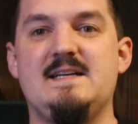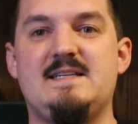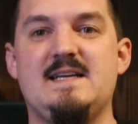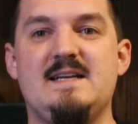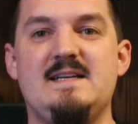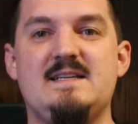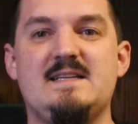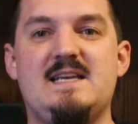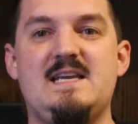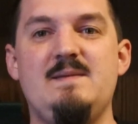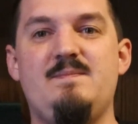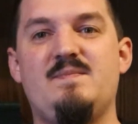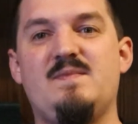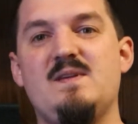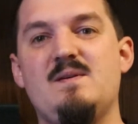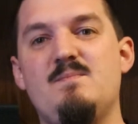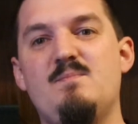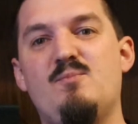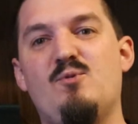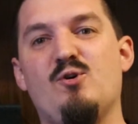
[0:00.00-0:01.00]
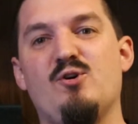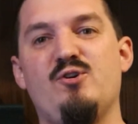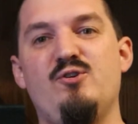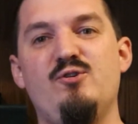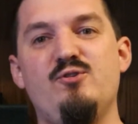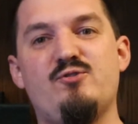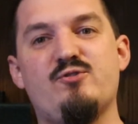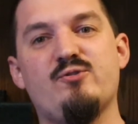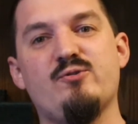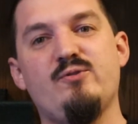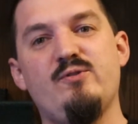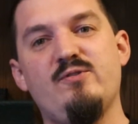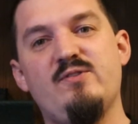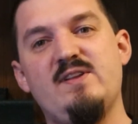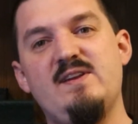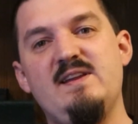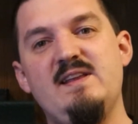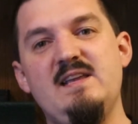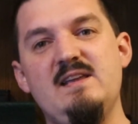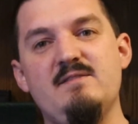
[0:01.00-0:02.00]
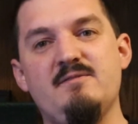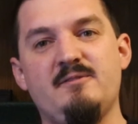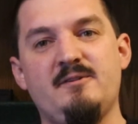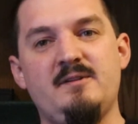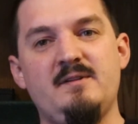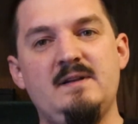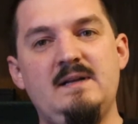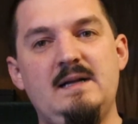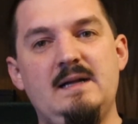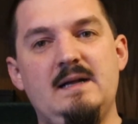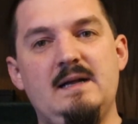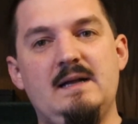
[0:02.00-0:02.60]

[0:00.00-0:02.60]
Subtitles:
I tend to keep them more neutral than evil,